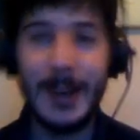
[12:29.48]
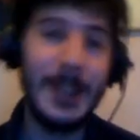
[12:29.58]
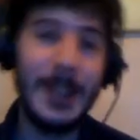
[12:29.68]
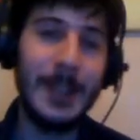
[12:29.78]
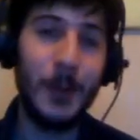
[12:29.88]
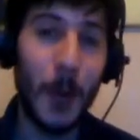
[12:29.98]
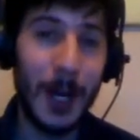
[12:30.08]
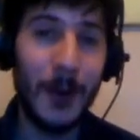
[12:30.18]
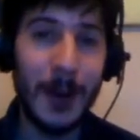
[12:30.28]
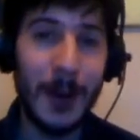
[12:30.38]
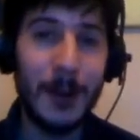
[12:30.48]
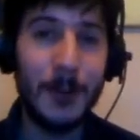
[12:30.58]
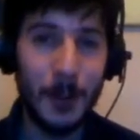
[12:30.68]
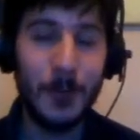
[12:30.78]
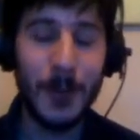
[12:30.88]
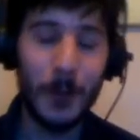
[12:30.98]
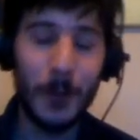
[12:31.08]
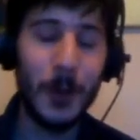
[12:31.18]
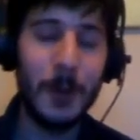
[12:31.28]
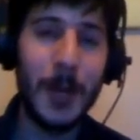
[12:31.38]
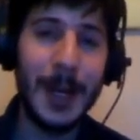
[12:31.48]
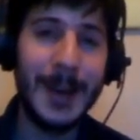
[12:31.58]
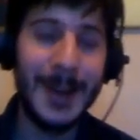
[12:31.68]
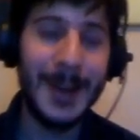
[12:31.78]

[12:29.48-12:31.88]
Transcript: If you wait long enough, they will appear.